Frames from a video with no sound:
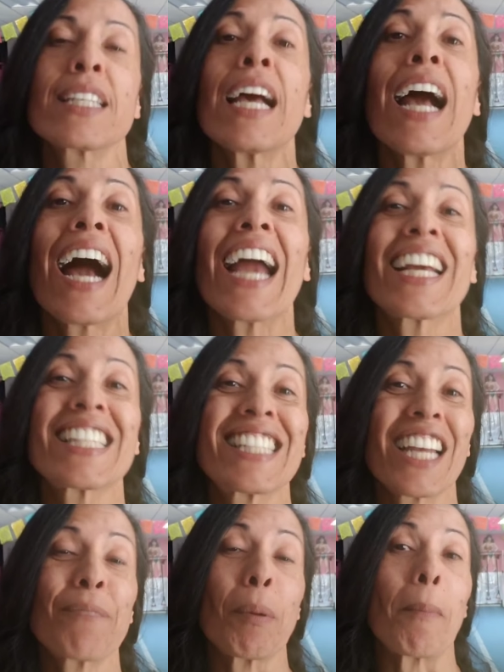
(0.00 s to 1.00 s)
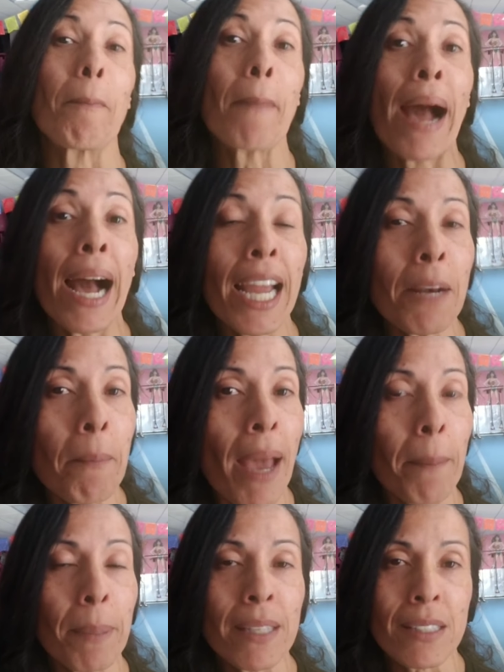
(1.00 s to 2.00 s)
I could set up a mind
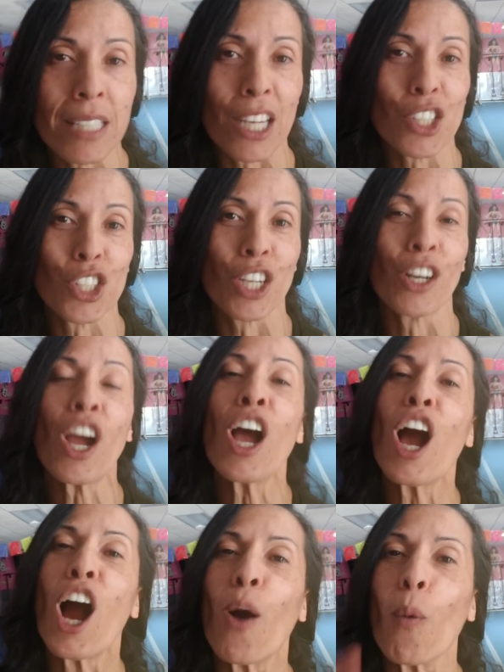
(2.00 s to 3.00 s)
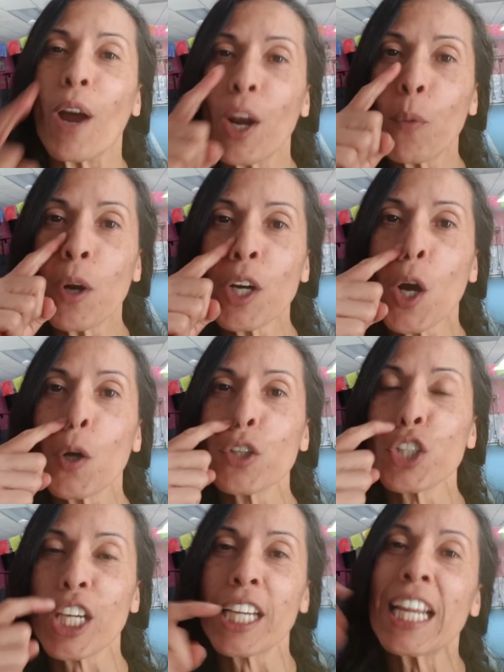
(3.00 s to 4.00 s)
mapping session on one on one
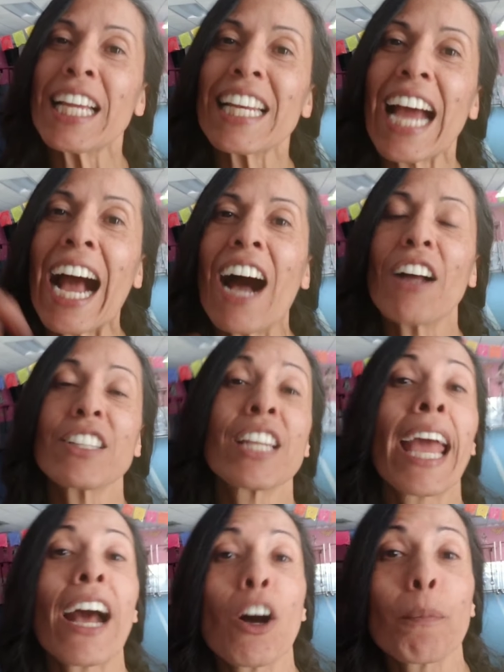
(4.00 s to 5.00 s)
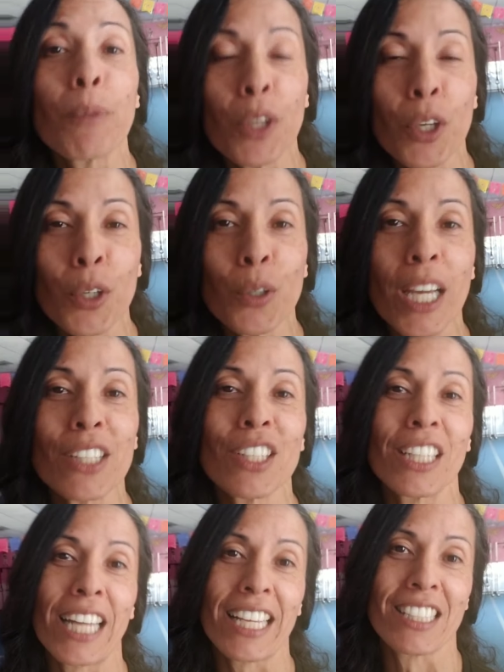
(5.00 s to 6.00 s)
coaching to help you get to the
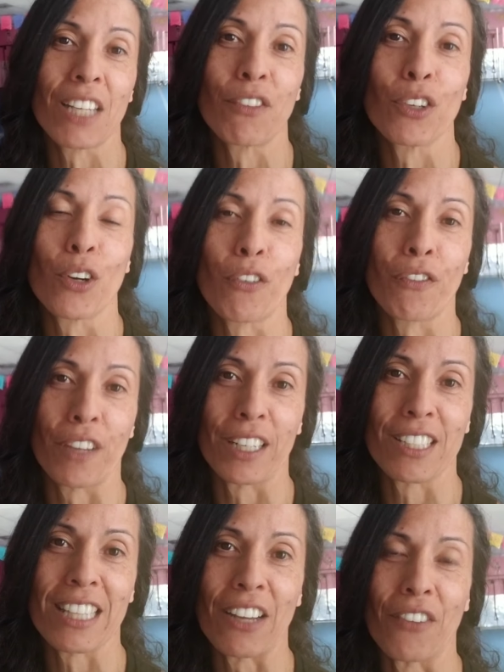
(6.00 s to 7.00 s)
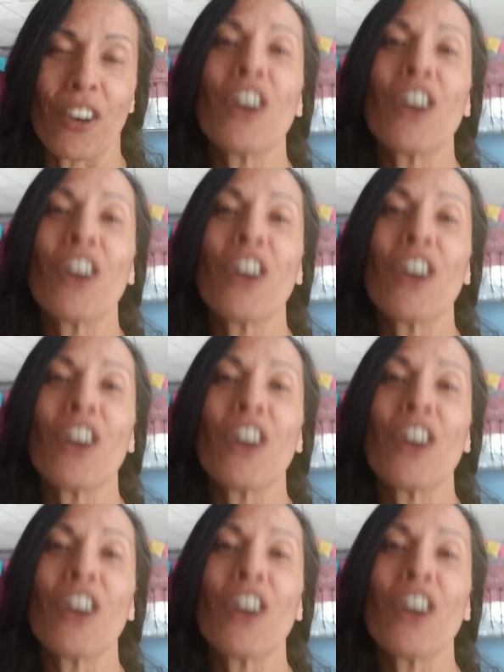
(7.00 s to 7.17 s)
next level, your fitness level.